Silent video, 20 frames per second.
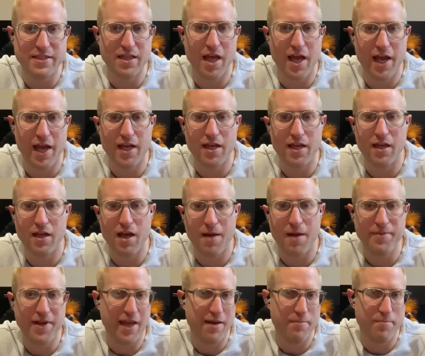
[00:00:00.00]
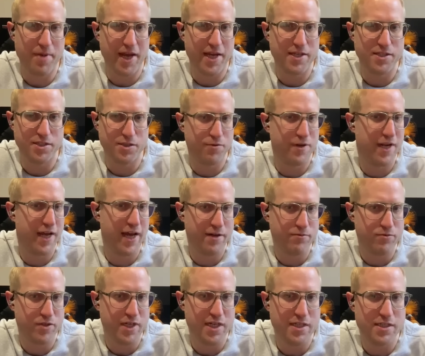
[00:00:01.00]
like I'm getting paid to do an ad
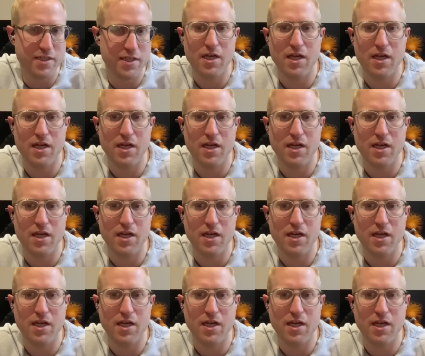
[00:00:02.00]
read,